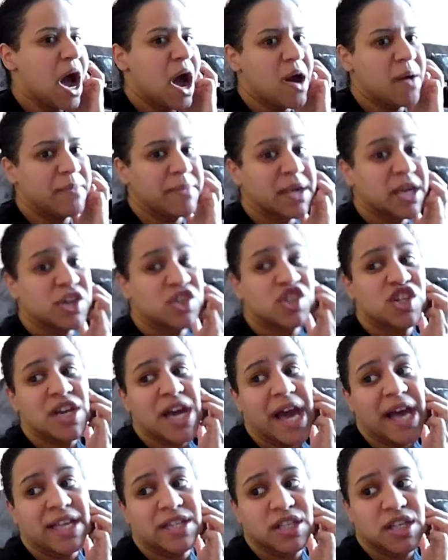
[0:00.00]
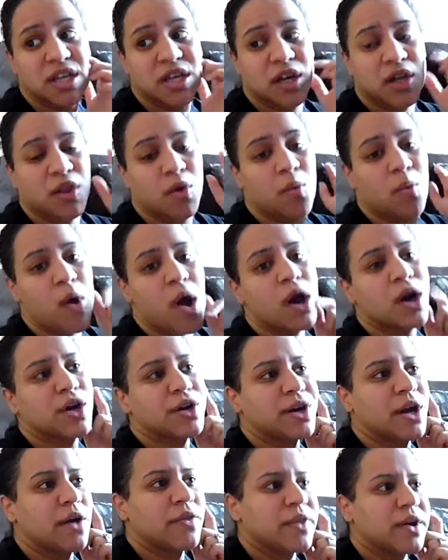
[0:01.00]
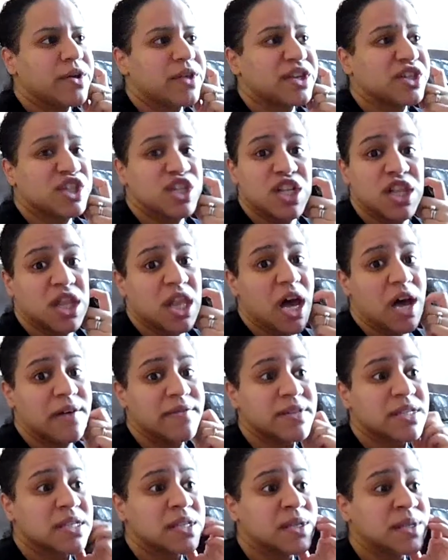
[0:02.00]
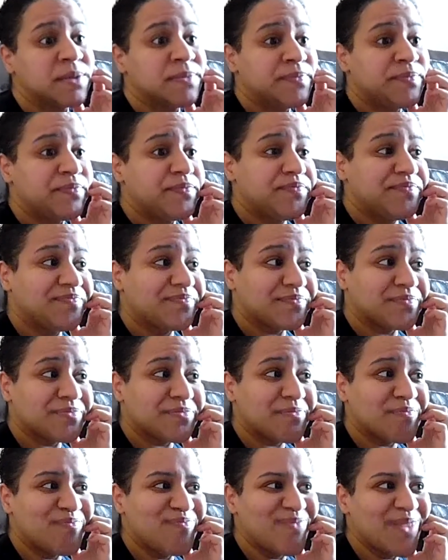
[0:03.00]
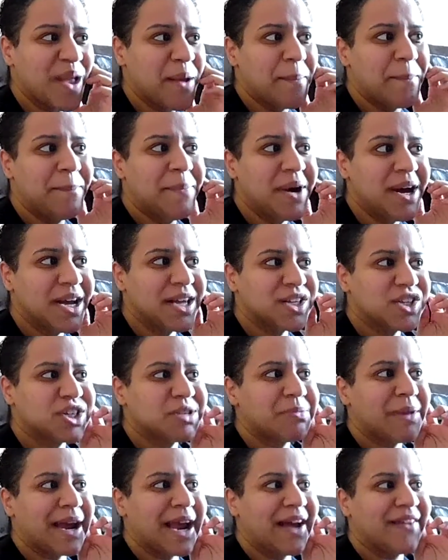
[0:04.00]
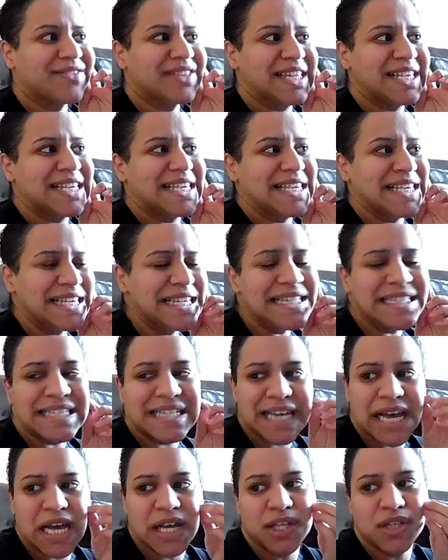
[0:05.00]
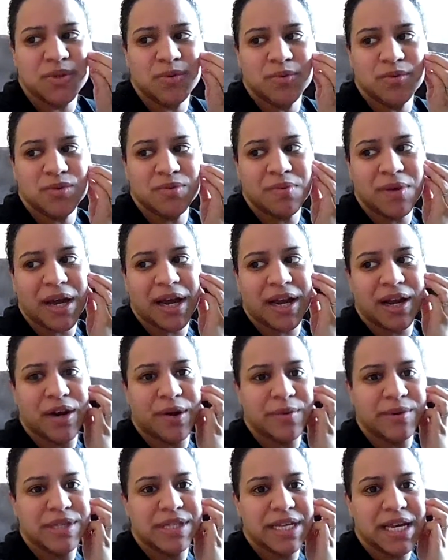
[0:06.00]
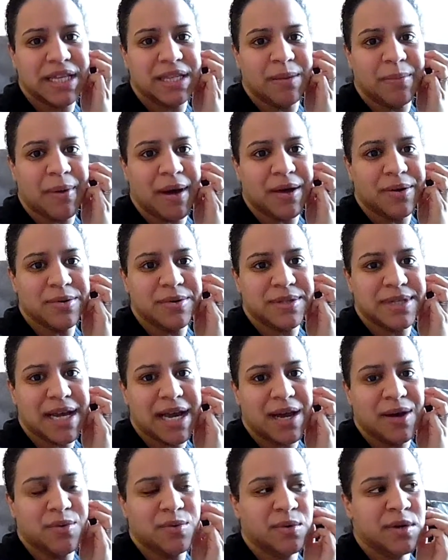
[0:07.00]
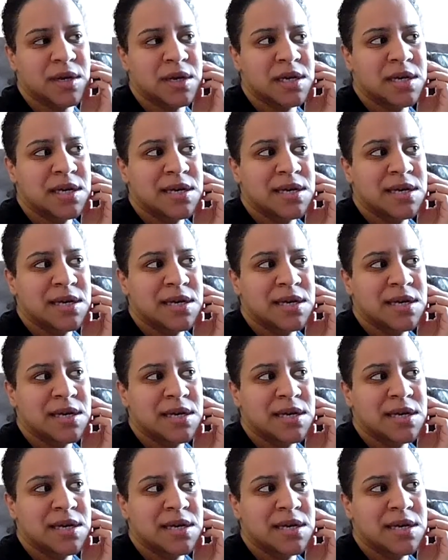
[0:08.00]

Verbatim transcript: um, because she has the walker down there that she loves but she might have to eat soon, but I can always take the bottle down.